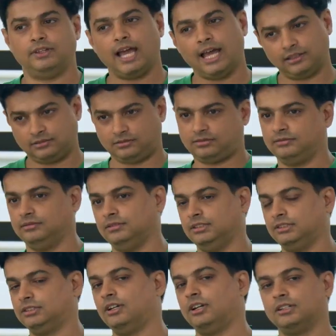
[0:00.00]
we give
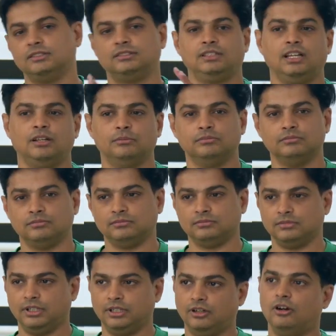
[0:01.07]
to ESSEC students,
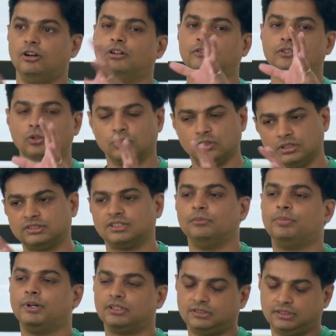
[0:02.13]
which was
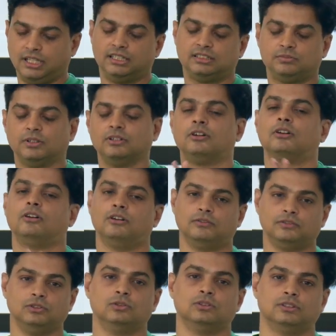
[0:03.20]
something
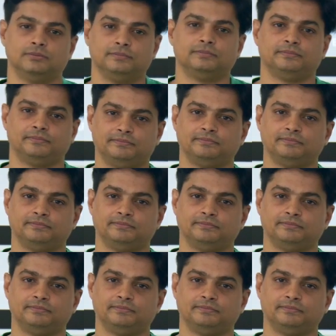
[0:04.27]
that related to